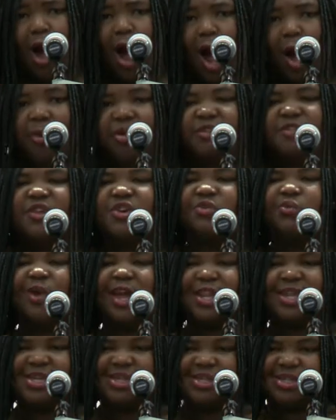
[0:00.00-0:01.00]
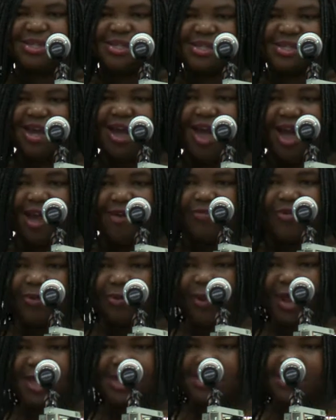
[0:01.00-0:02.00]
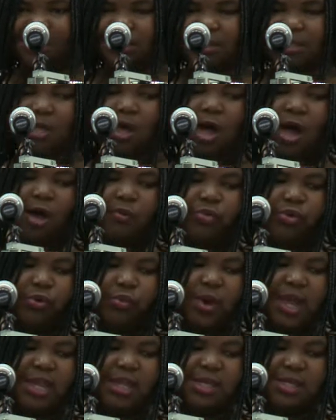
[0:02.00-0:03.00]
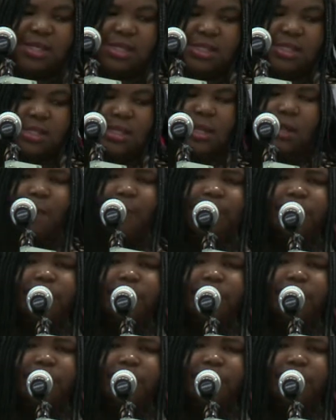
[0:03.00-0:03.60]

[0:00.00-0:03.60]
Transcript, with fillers: are one of the greatest of the greatest of the greatest.